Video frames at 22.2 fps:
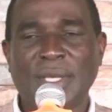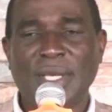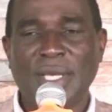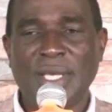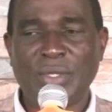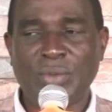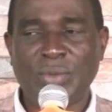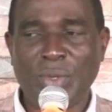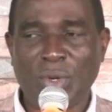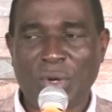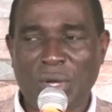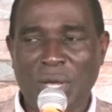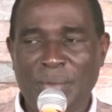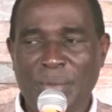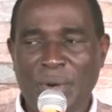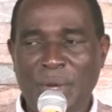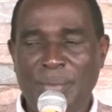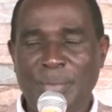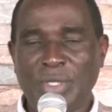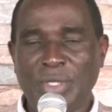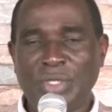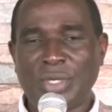Yes, we welcome
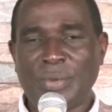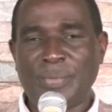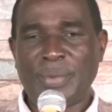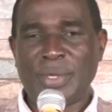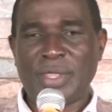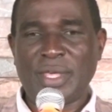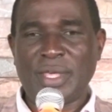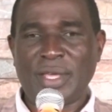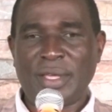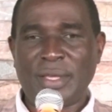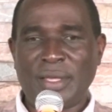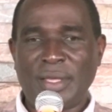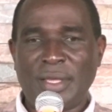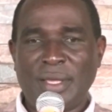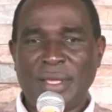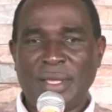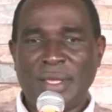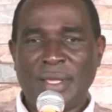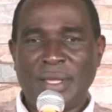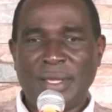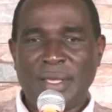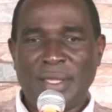our bishop in
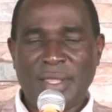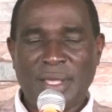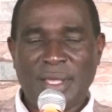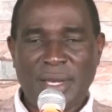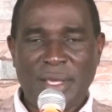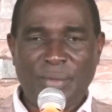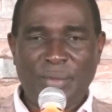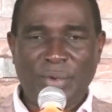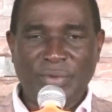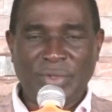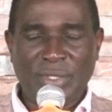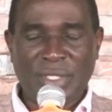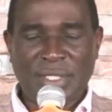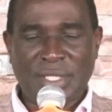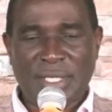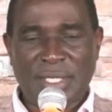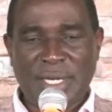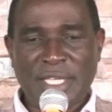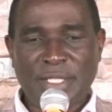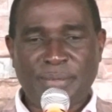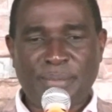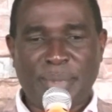the name of
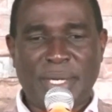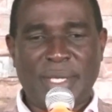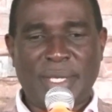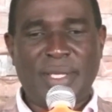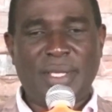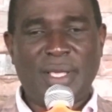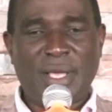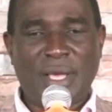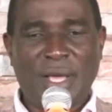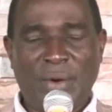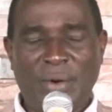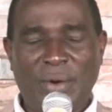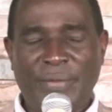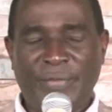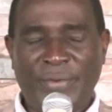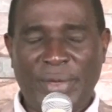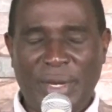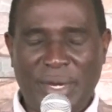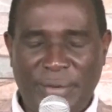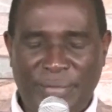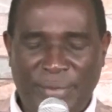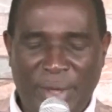Jesus. Let's pray. Our
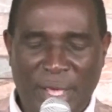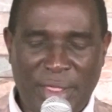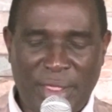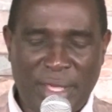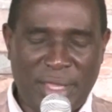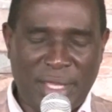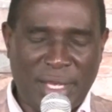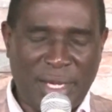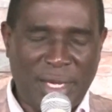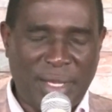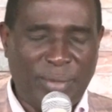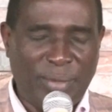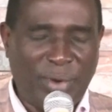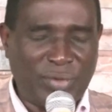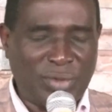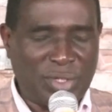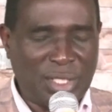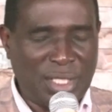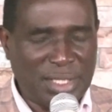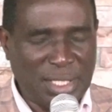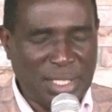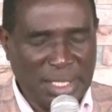Heavenly Father, in the name of
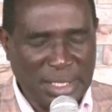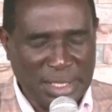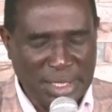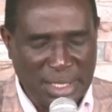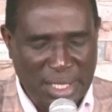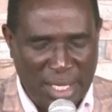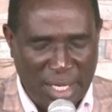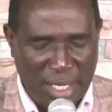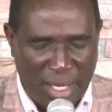Jesus,